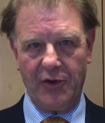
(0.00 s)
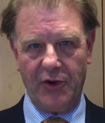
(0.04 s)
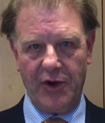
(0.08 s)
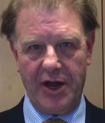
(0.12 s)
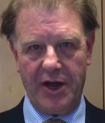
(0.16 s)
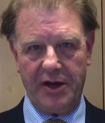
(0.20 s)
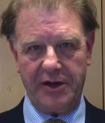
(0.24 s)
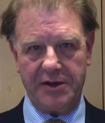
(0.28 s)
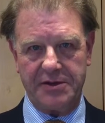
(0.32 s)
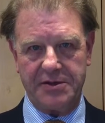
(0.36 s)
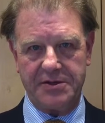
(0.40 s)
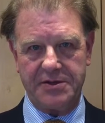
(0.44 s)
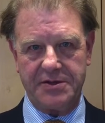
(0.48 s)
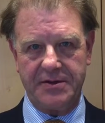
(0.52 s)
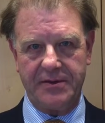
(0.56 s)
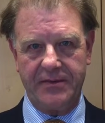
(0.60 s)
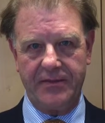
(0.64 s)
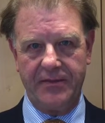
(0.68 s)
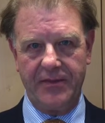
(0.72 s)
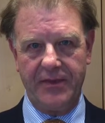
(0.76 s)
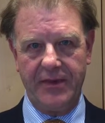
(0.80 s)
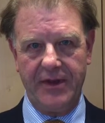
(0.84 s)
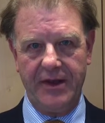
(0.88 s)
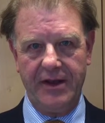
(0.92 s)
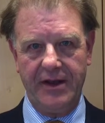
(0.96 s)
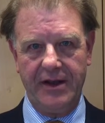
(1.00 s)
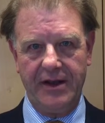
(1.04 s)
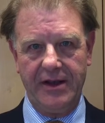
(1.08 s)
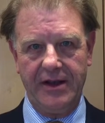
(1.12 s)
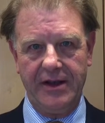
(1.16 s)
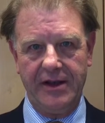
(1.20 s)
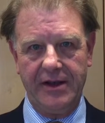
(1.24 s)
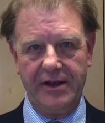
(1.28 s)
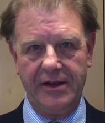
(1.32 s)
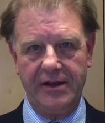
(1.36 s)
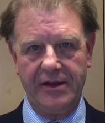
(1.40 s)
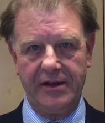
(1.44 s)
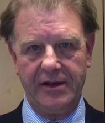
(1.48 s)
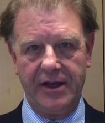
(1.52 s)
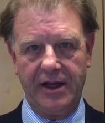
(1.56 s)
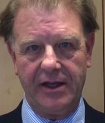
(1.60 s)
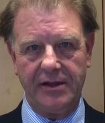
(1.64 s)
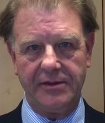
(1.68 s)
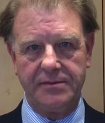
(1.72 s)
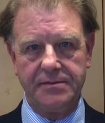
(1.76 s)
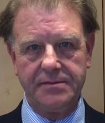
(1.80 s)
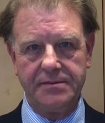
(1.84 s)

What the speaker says: lungs. Like,